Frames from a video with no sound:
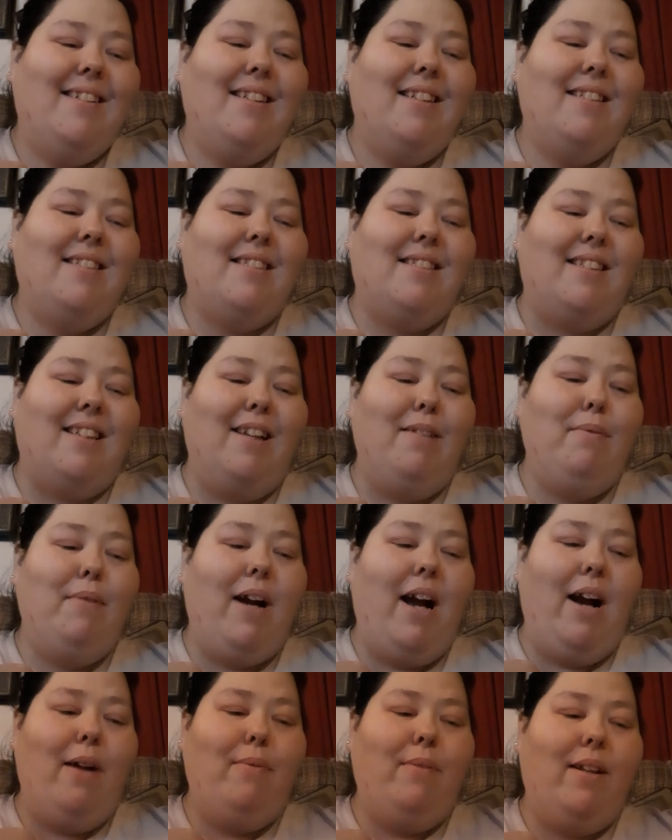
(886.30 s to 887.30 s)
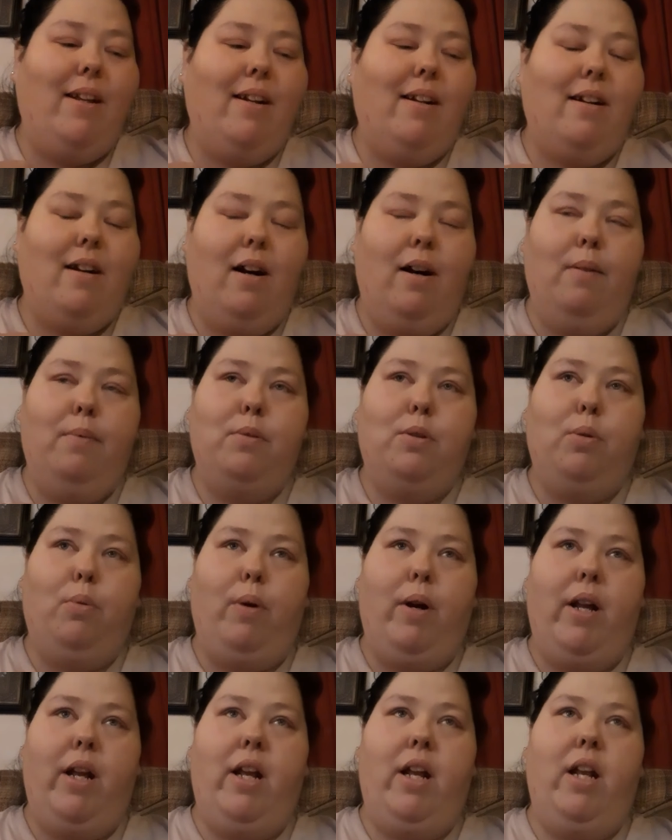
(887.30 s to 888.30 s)
Sleep apnea comes
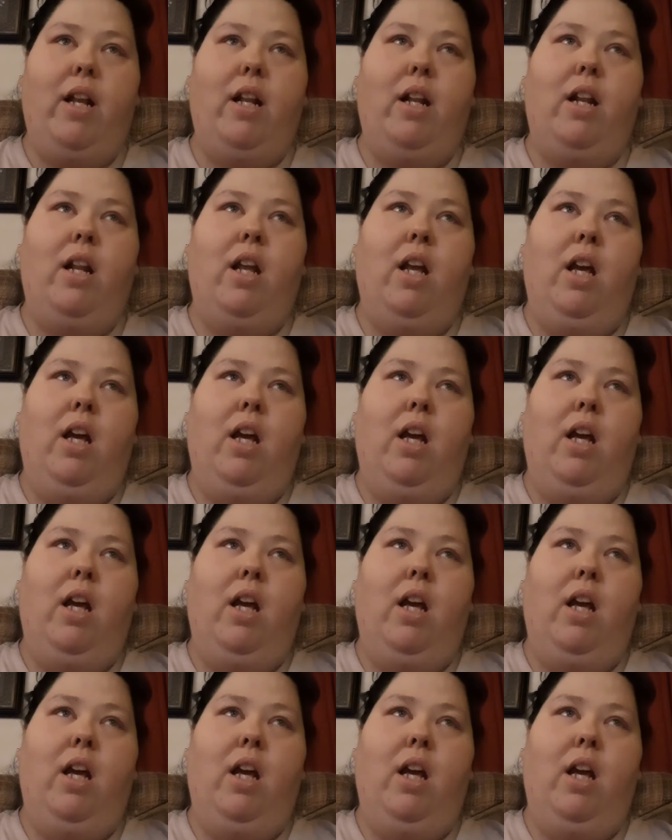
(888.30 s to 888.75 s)
when,